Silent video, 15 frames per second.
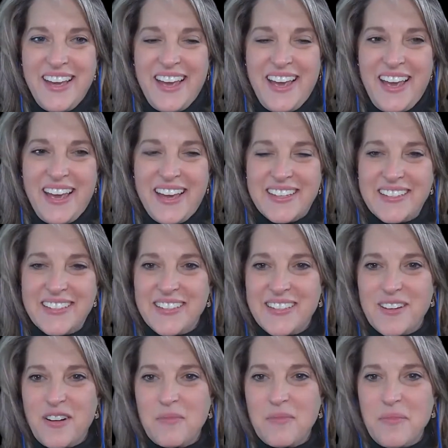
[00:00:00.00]
And
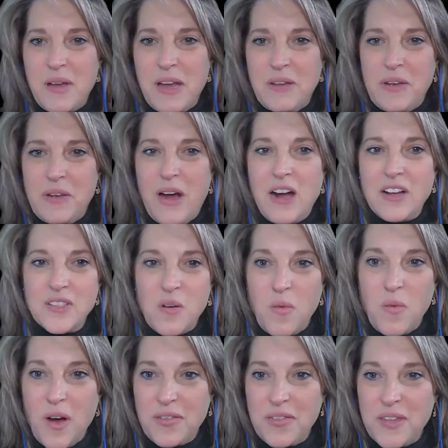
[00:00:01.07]
so, and we also
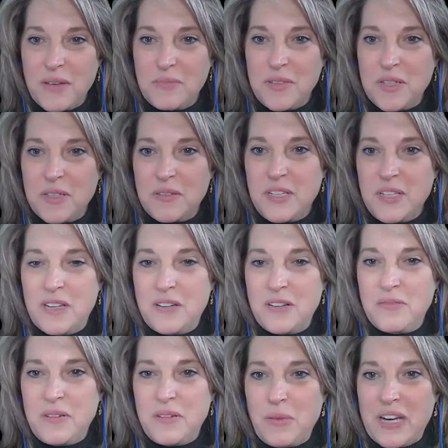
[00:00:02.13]
want them to,
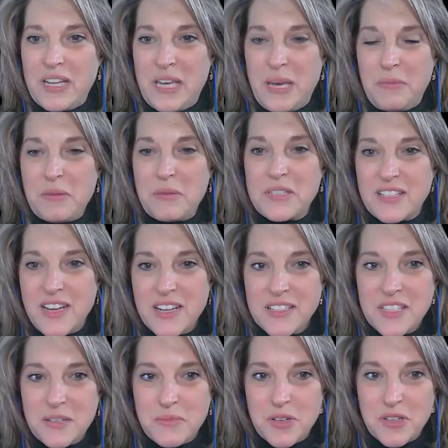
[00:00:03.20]
we want to keep them as a
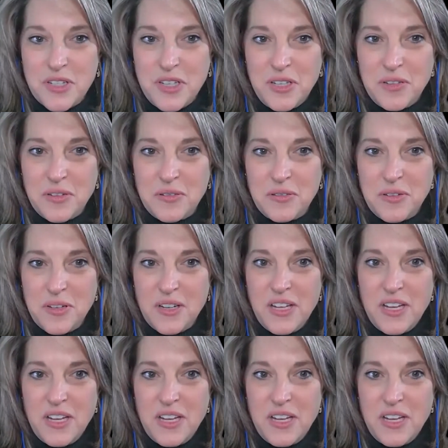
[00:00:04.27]
customer too,